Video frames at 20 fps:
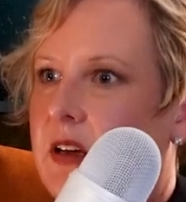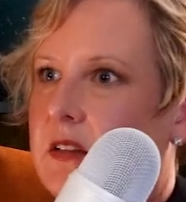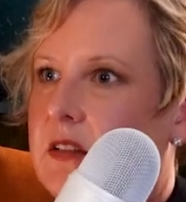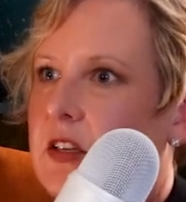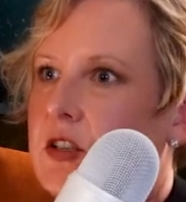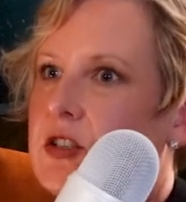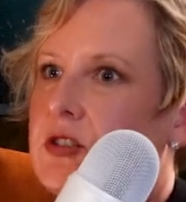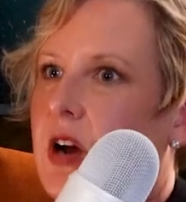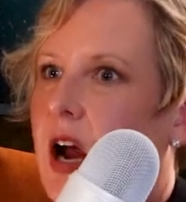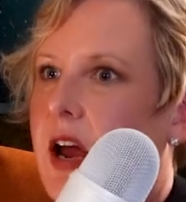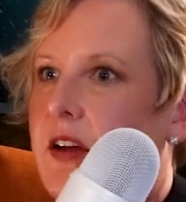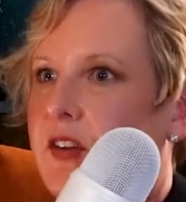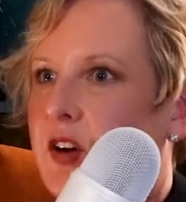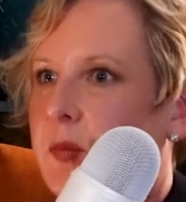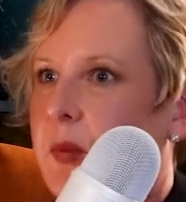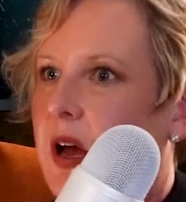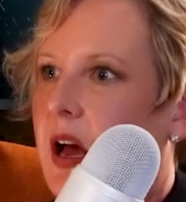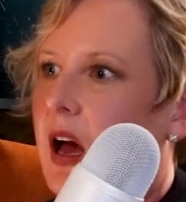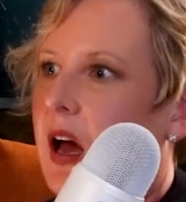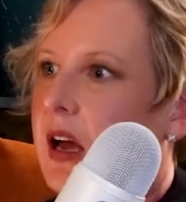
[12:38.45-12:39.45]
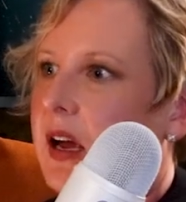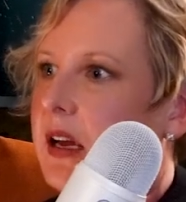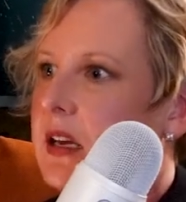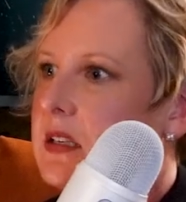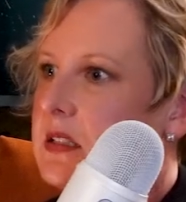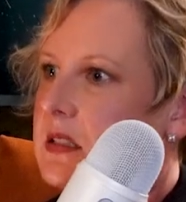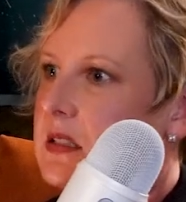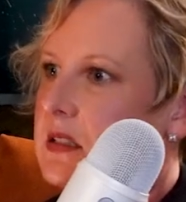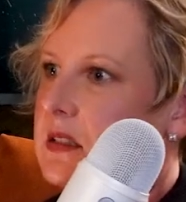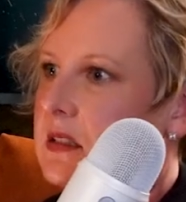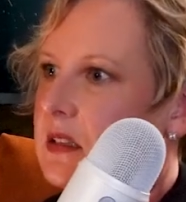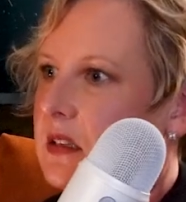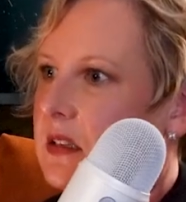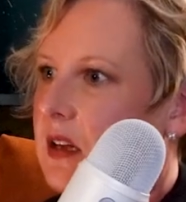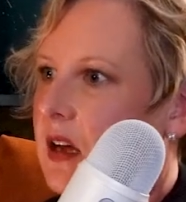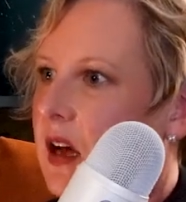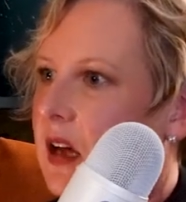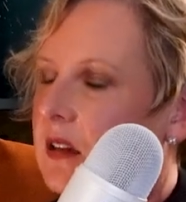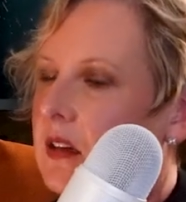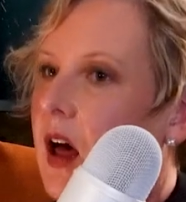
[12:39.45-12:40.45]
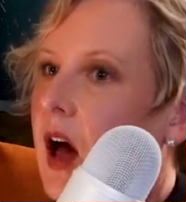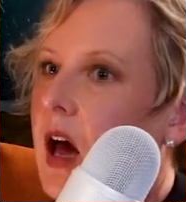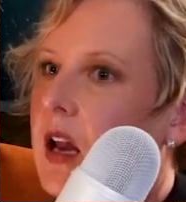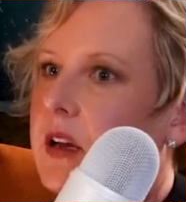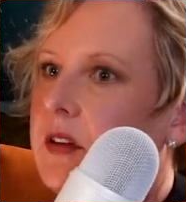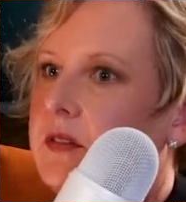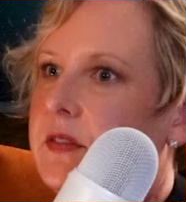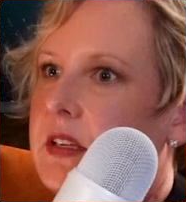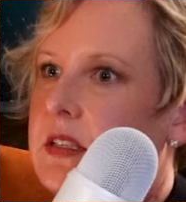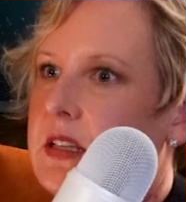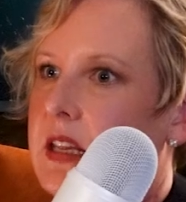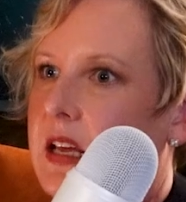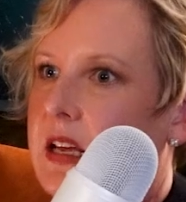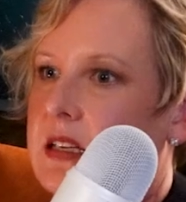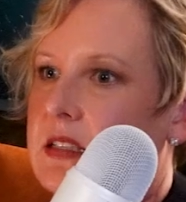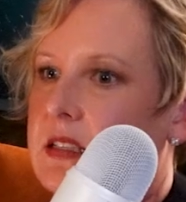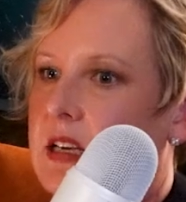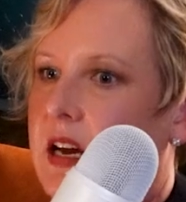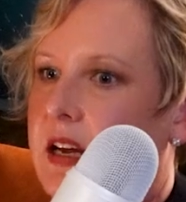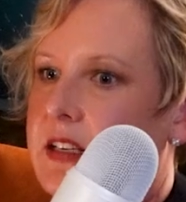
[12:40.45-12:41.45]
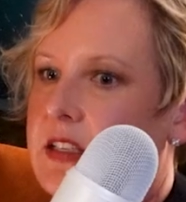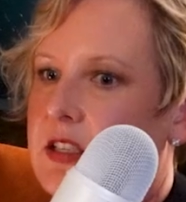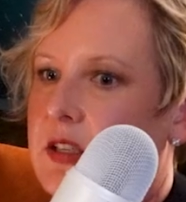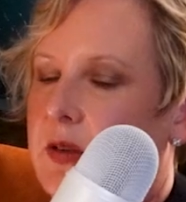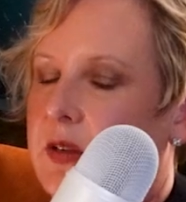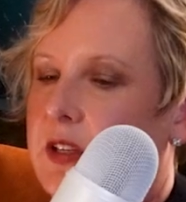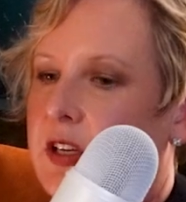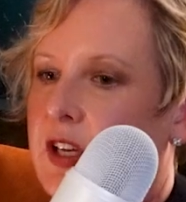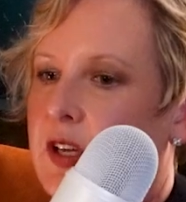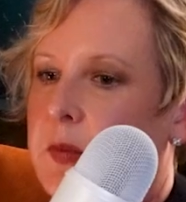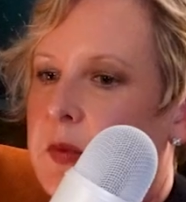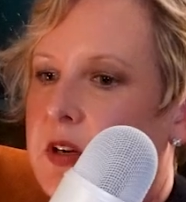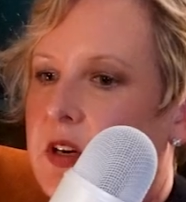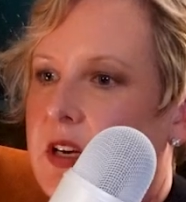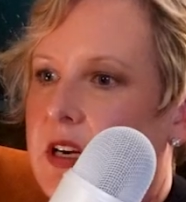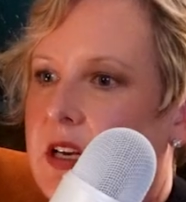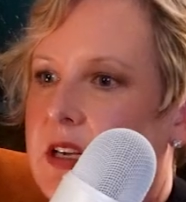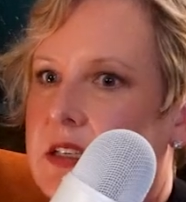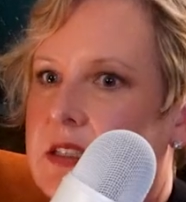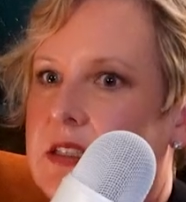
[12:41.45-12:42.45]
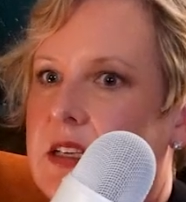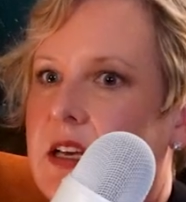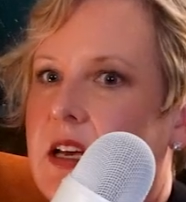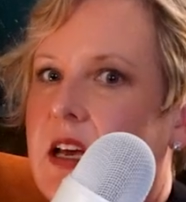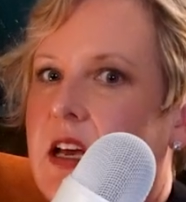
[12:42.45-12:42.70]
the driver behind a lot of the things that I do in the community is